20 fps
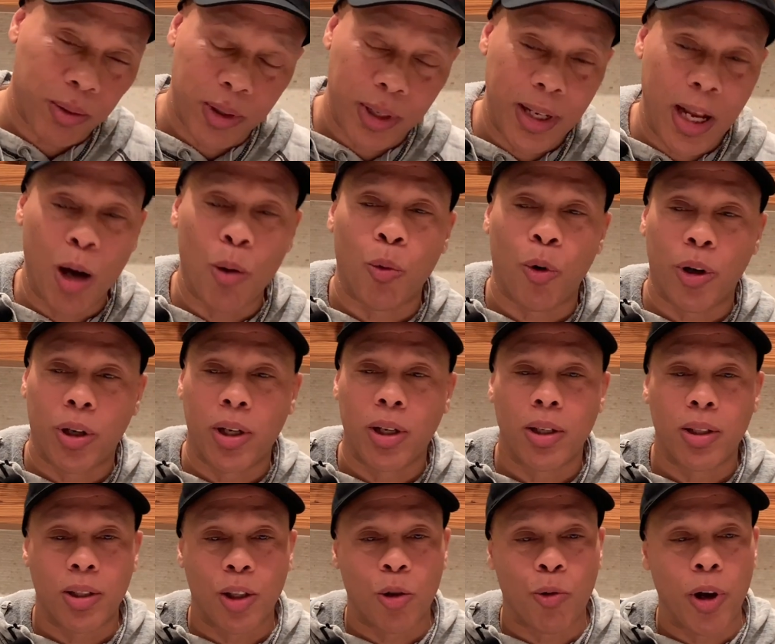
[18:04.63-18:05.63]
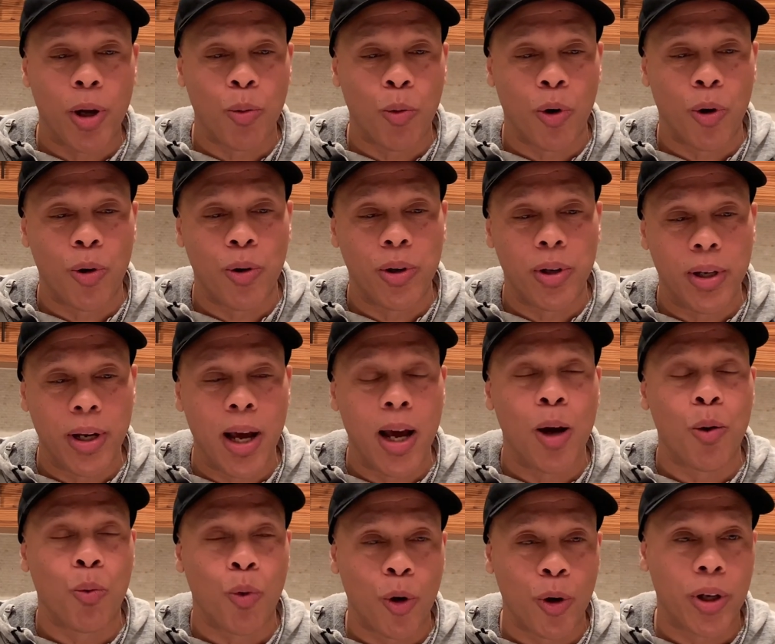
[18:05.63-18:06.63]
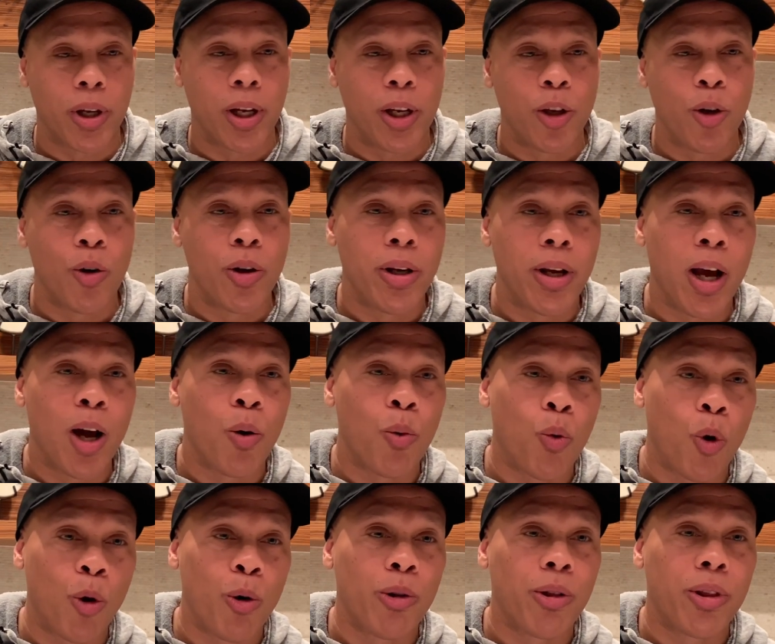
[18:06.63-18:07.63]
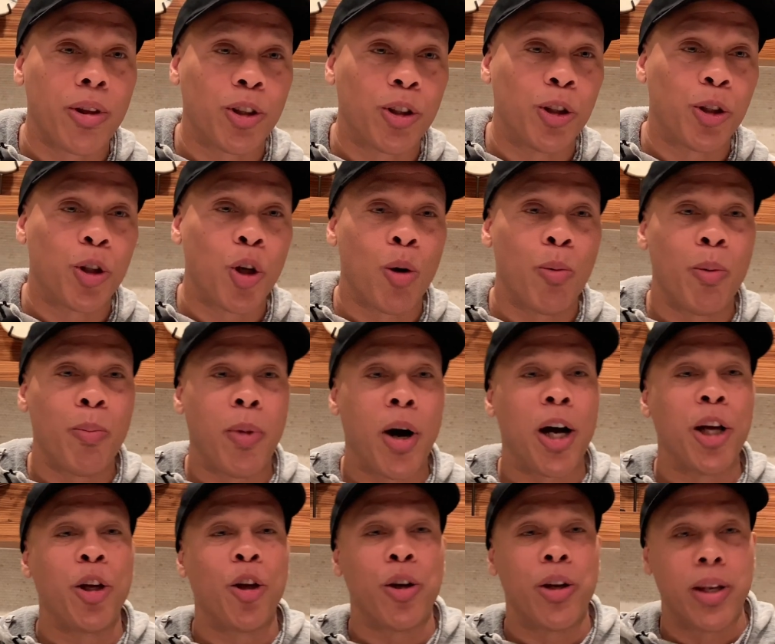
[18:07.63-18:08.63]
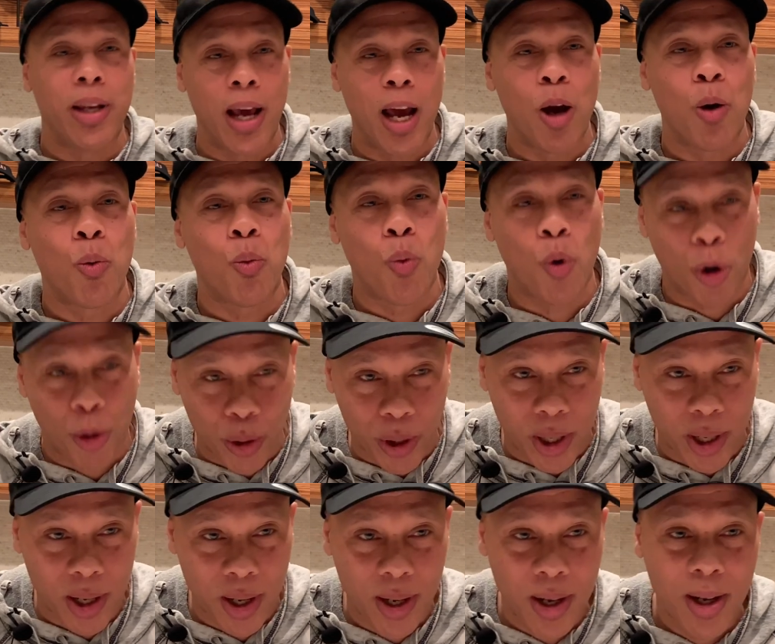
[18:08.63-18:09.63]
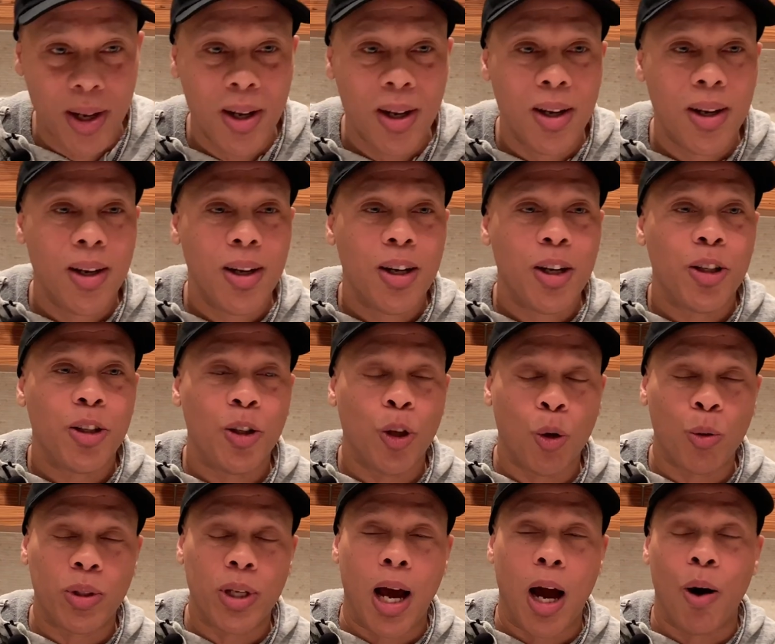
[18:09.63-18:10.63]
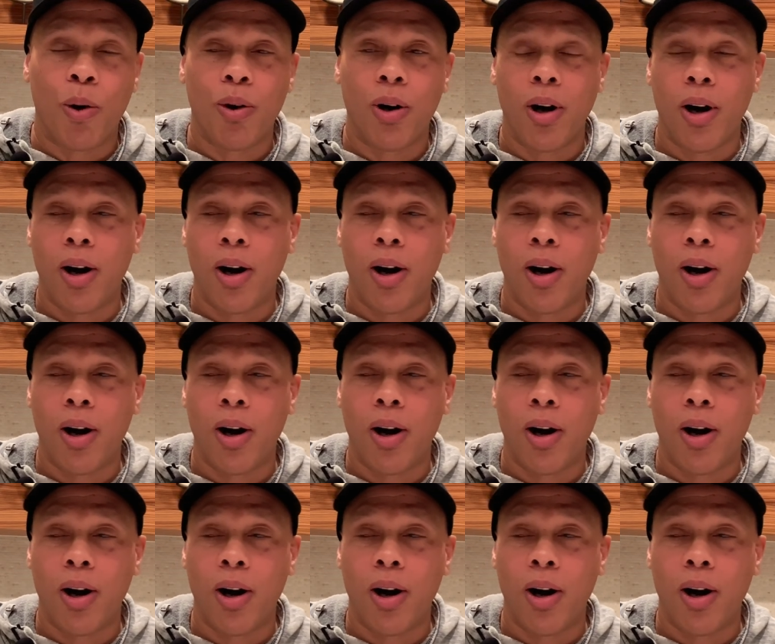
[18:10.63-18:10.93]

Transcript: Networking is a great word. Networking, your net worth is determined by your network, no doubt.